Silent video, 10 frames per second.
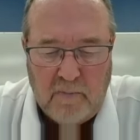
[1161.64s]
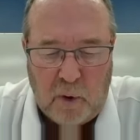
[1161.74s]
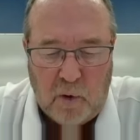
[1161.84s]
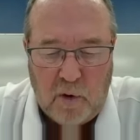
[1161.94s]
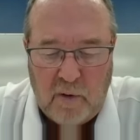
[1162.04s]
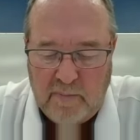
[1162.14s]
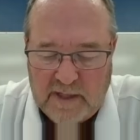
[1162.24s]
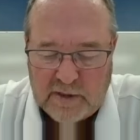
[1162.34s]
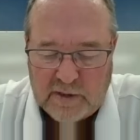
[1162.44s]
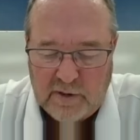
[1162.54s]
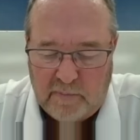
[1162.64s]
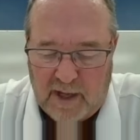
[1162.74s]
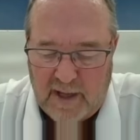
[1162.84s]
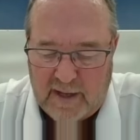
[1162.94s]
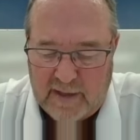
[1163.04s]
Poor Mr.
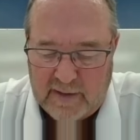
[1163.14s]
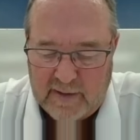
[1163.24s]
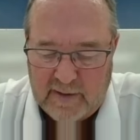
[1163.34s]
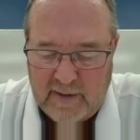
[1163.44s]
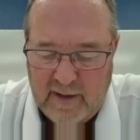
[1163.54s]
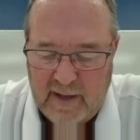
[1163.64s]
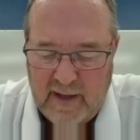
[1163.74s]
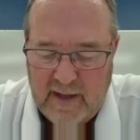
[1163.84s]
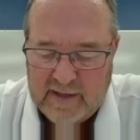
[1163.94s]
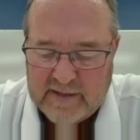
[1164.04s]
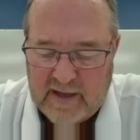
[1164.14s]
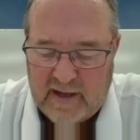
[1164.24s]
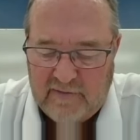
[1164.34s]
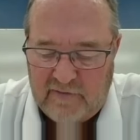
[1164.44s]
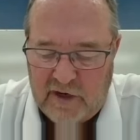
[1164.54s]
Blaine. It's
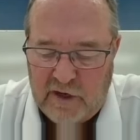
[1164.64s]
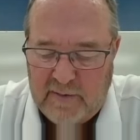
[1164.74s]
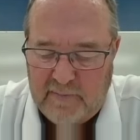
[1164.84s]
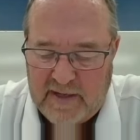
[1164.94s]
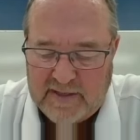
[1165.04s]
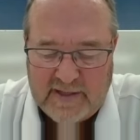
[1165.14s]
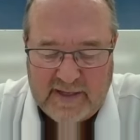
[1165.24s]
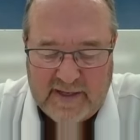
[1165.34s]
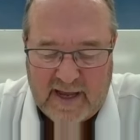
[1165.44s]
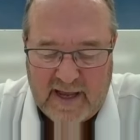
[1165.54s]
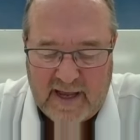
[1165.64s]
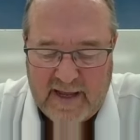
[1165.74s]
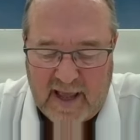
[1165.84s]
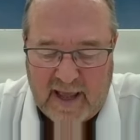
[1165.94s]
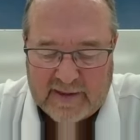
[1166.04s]
a very busy
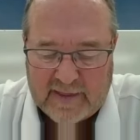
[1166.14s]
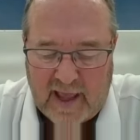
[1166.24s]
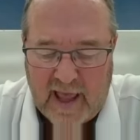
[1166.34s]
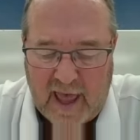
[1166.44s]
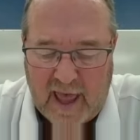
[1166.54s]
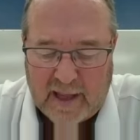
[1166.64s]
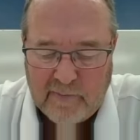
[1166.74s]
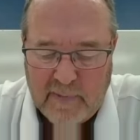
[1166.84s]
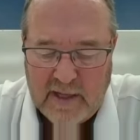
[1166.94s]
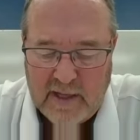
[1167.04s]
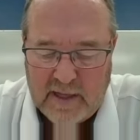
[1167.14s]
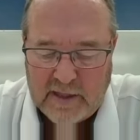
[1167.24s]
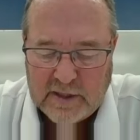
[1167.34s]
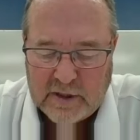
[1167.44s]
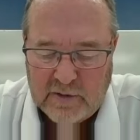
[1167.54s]
day at the Acme
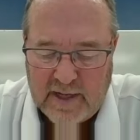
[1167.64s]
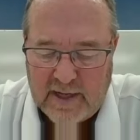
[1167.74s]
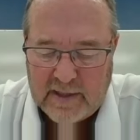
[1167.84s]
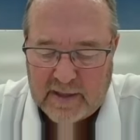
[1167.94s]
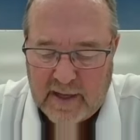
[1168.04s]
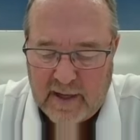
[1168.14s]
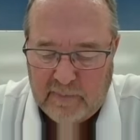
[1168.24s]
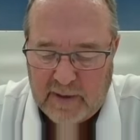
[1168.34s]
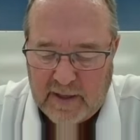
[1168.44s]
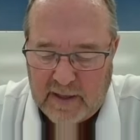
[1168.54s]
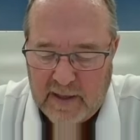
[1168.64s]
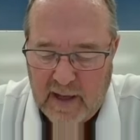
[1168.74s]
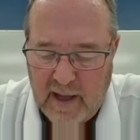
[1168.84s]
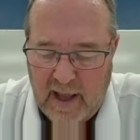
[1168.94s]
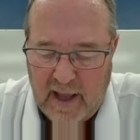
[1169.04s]
Internet Company,
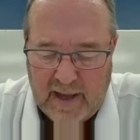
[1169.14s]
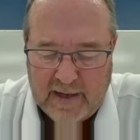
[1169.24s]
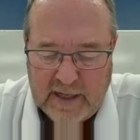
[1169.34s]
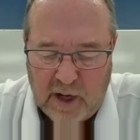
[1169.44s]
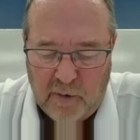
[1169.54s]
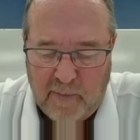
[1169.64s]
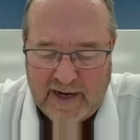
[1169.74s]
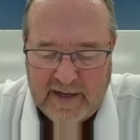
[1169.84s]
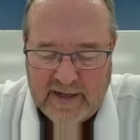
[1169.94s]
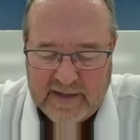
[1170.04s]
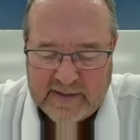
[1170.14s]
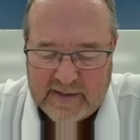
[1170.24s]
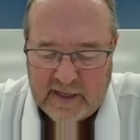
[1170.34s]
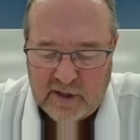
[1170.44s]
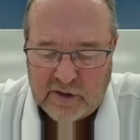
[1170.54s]
and nobody is
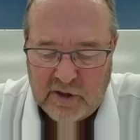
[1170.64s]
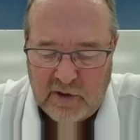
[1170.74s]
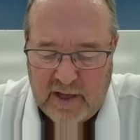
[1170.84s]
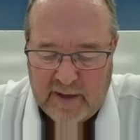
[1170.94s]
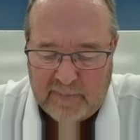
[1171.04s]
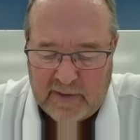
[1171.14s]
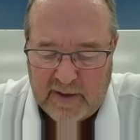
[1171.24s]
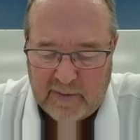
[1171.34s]
there to help